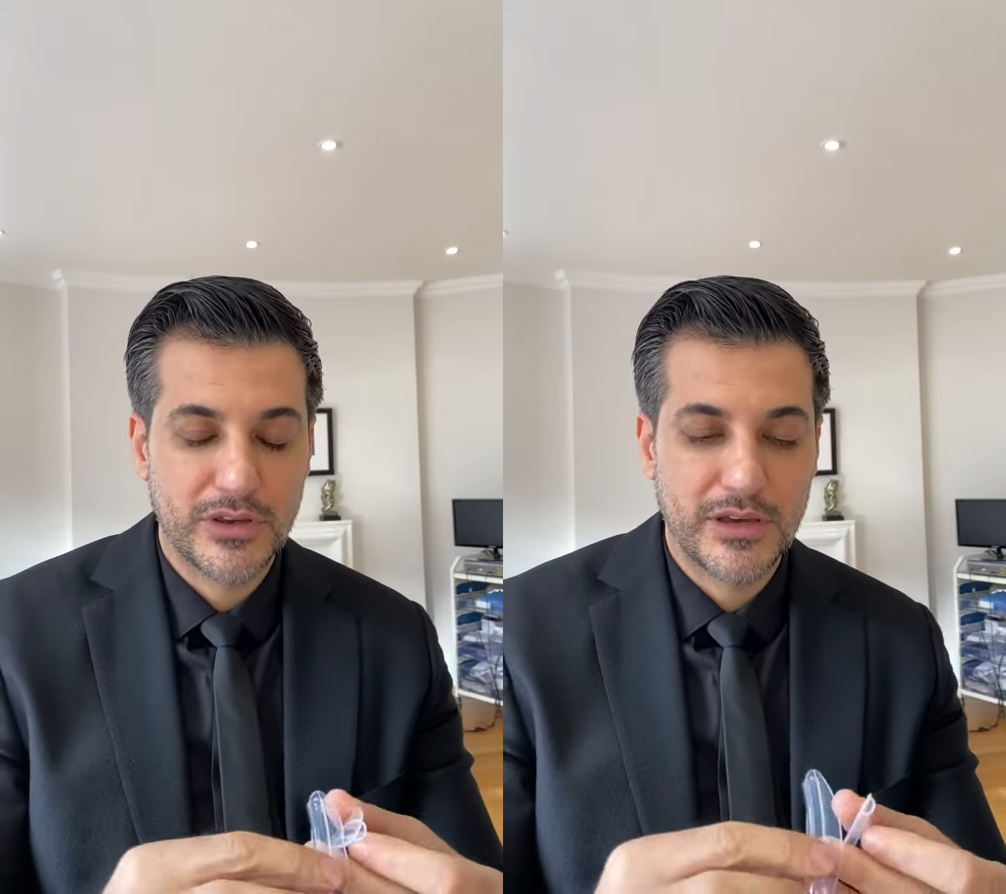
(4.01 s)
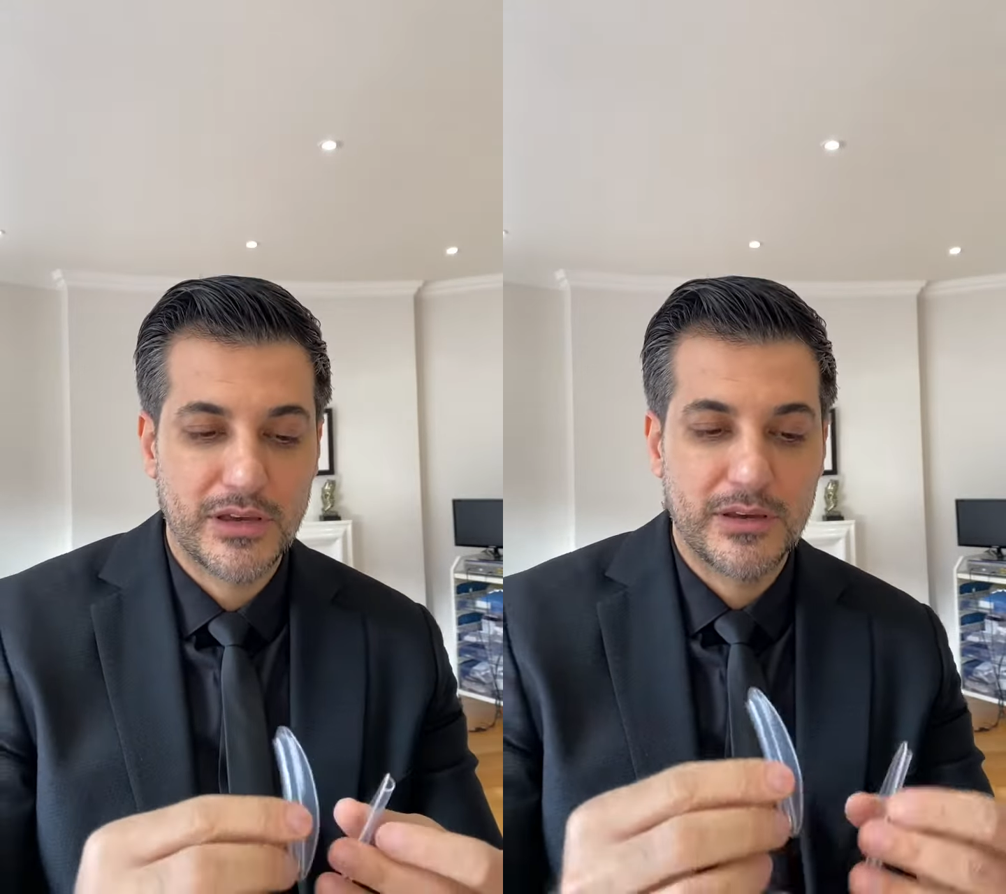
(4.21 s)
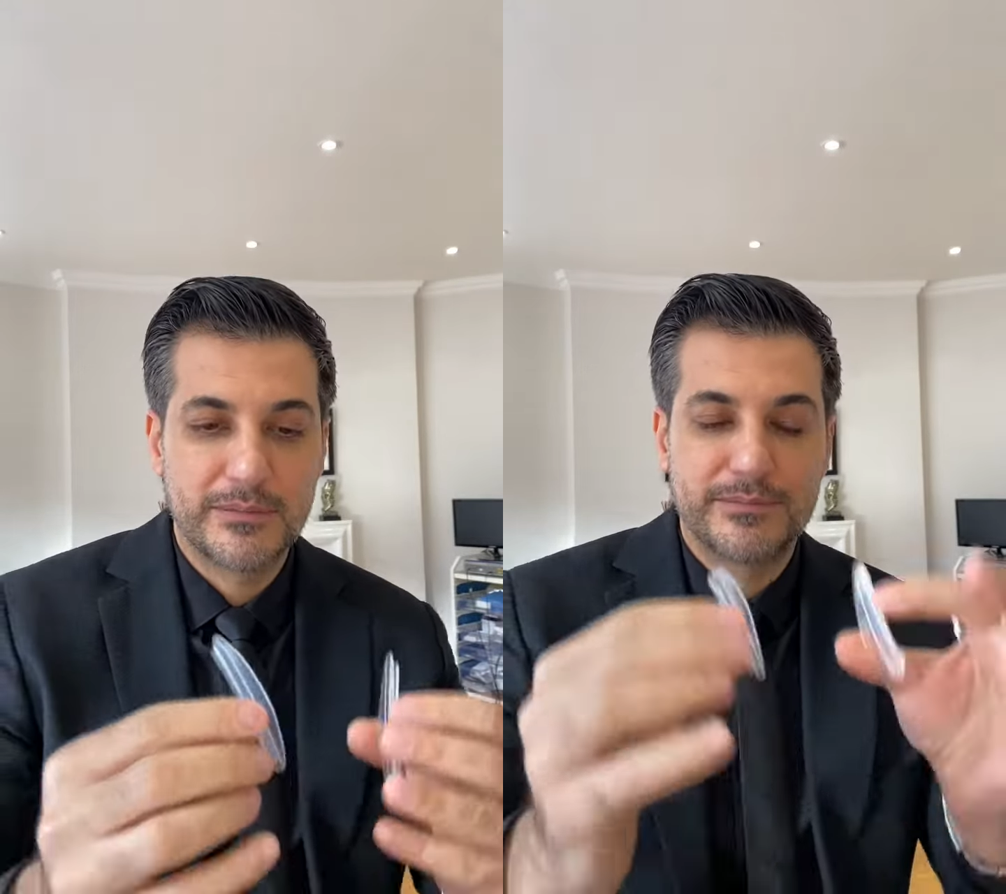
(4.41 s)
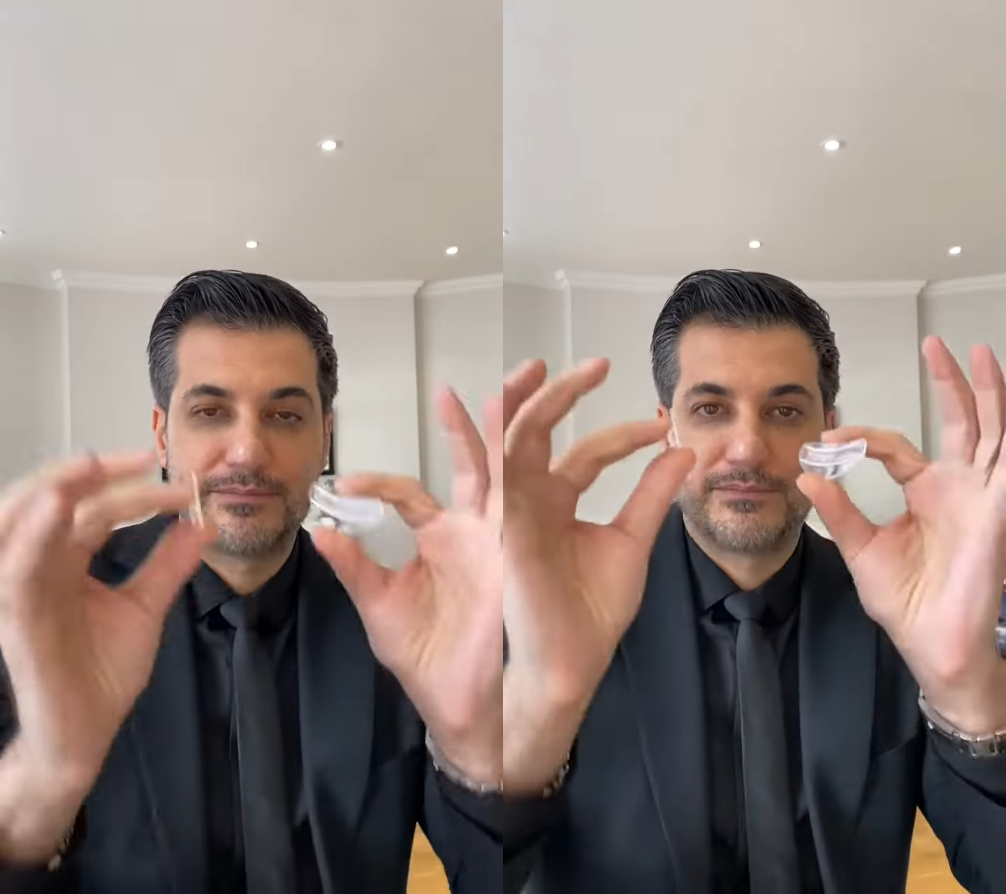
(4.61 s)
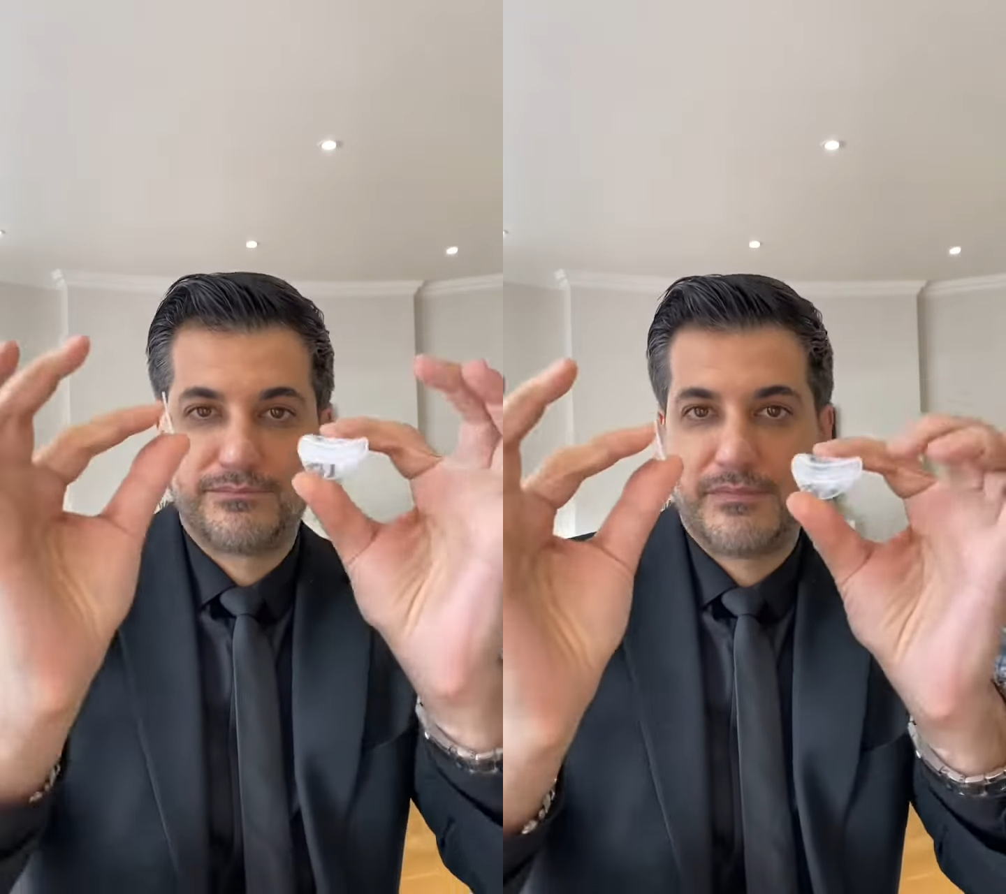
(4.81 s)

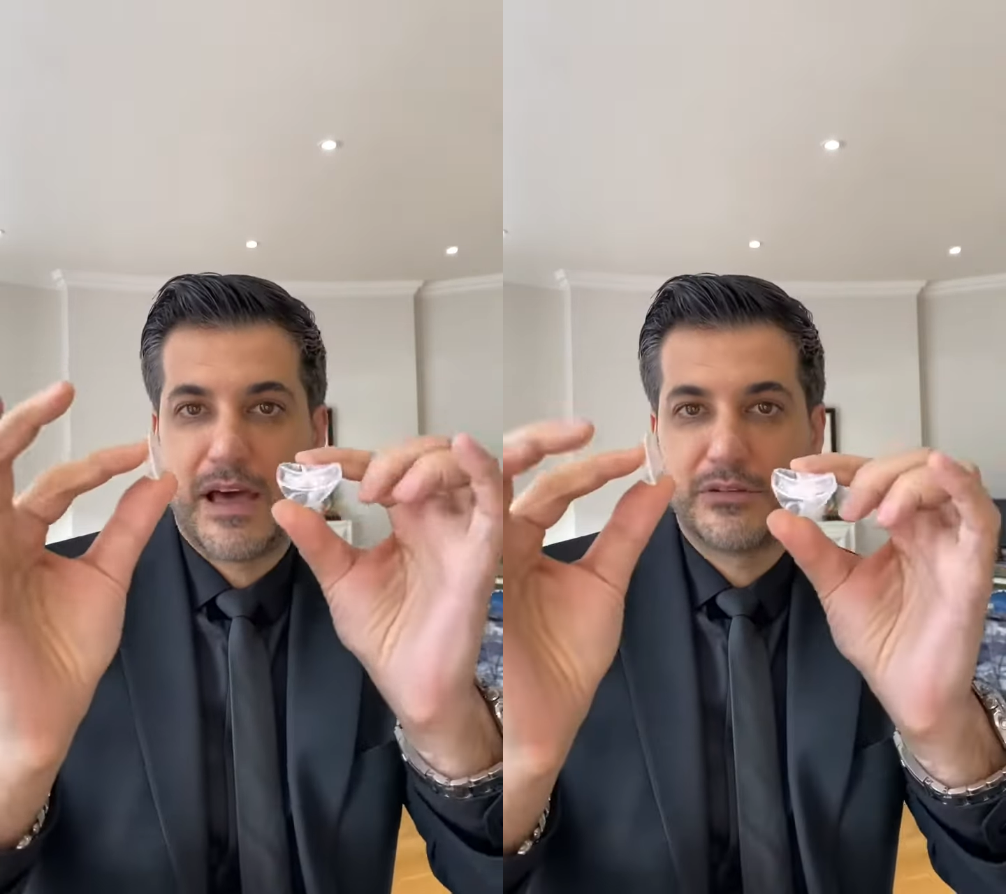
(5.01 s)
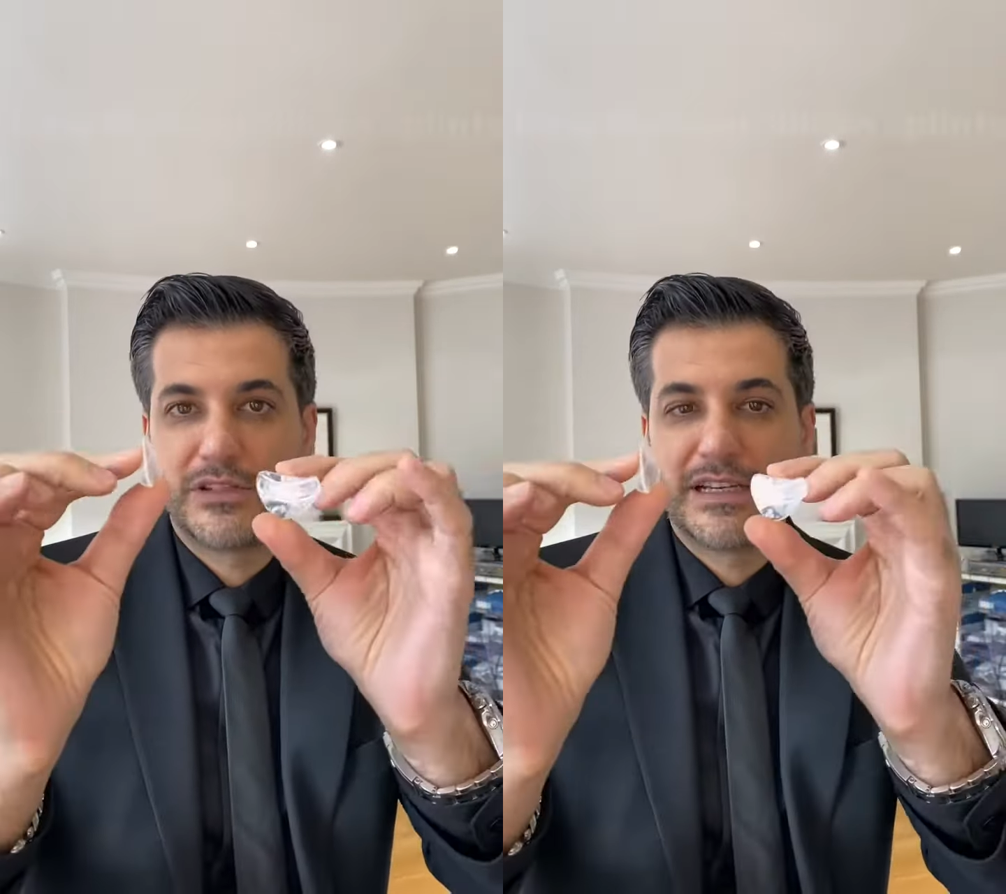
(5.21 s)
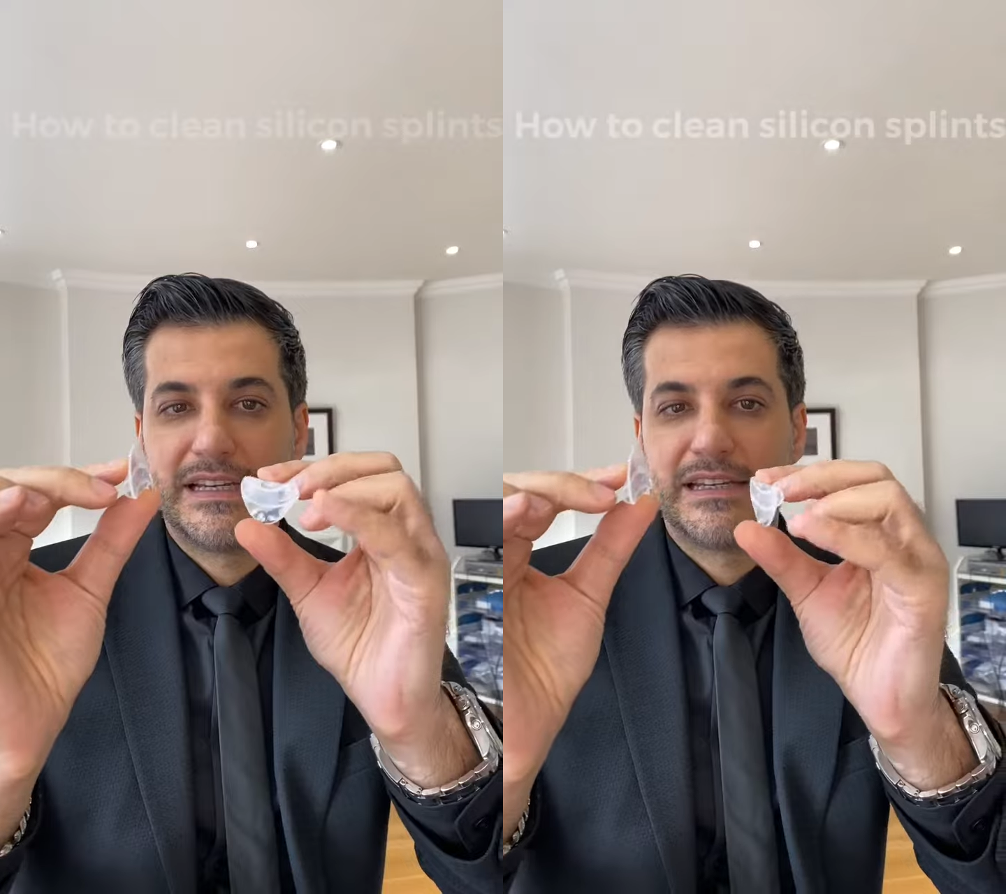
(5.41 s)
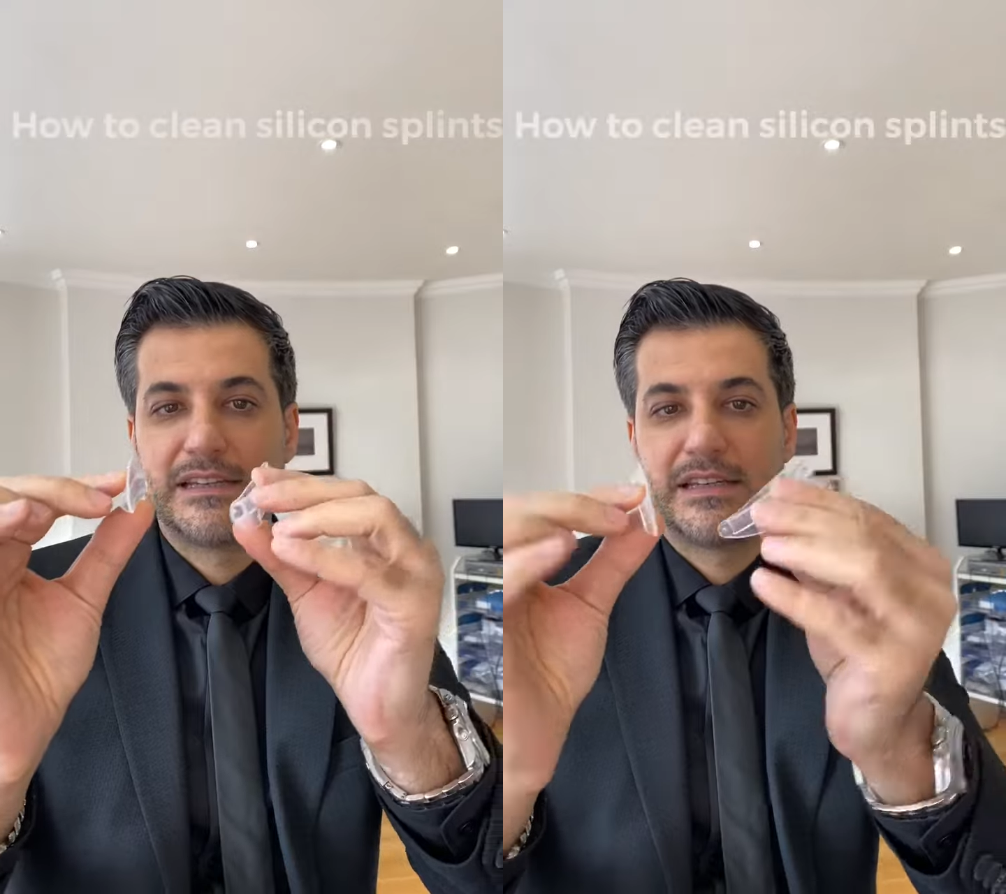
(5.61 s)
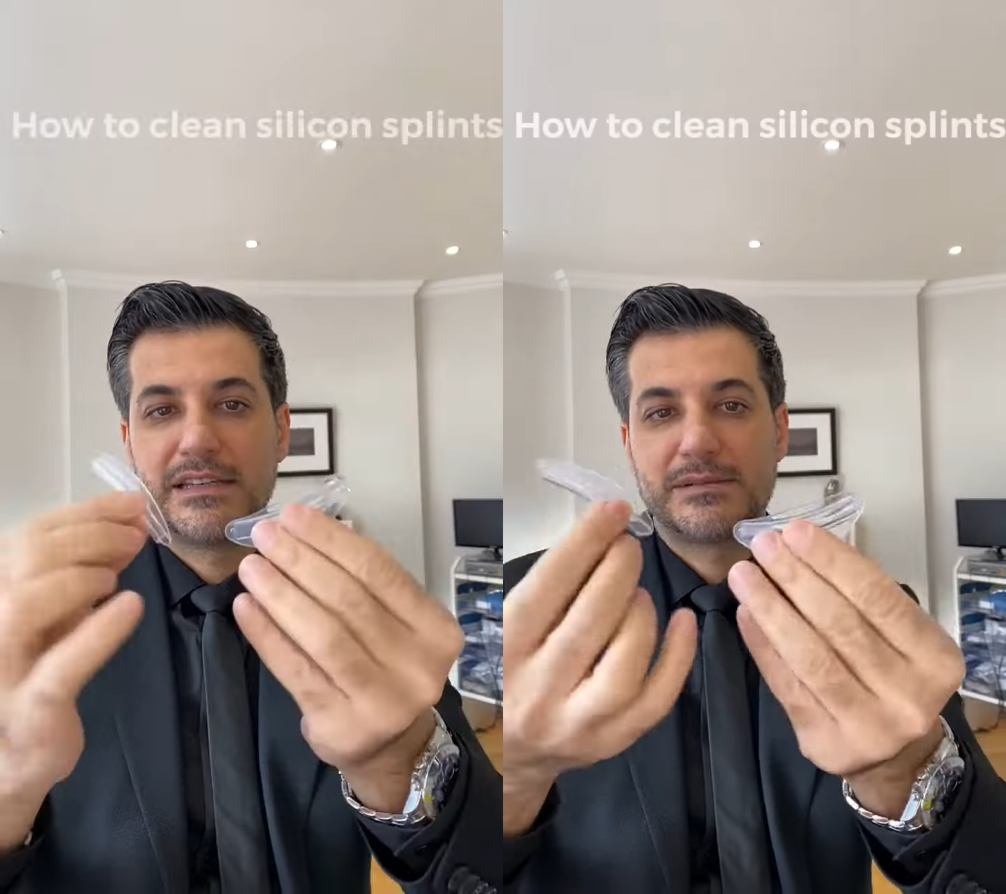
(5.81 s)
how to clean
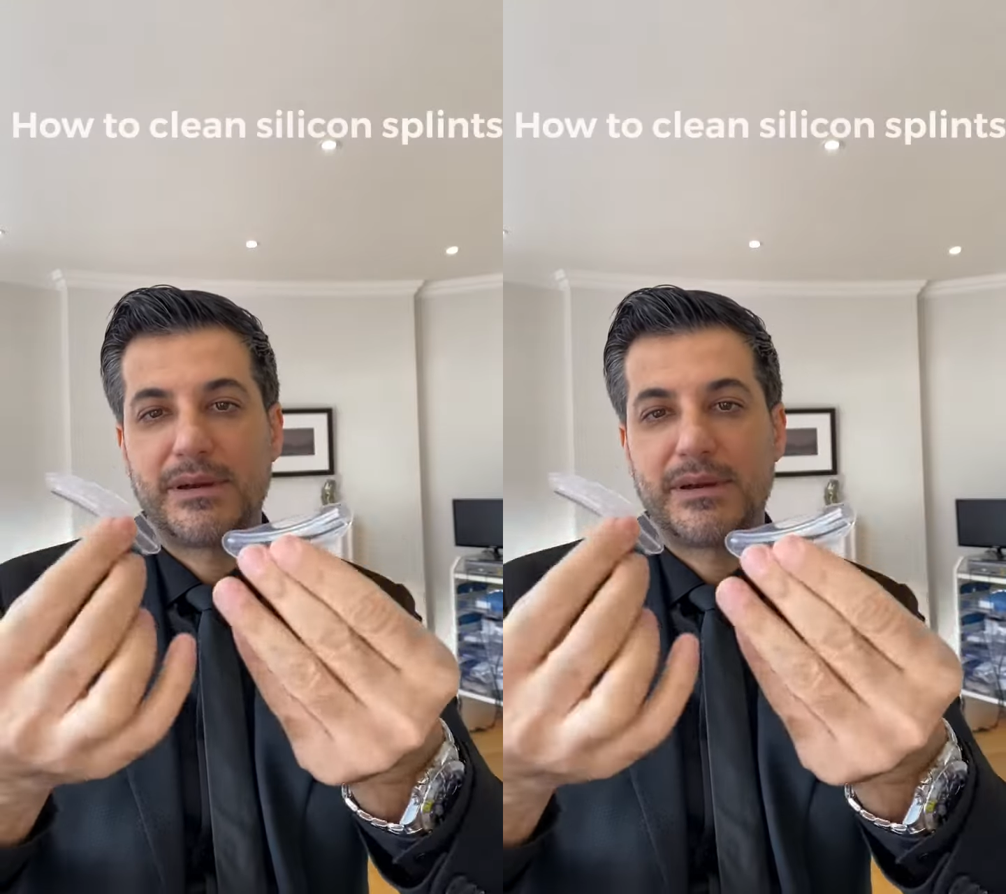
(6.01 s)
these.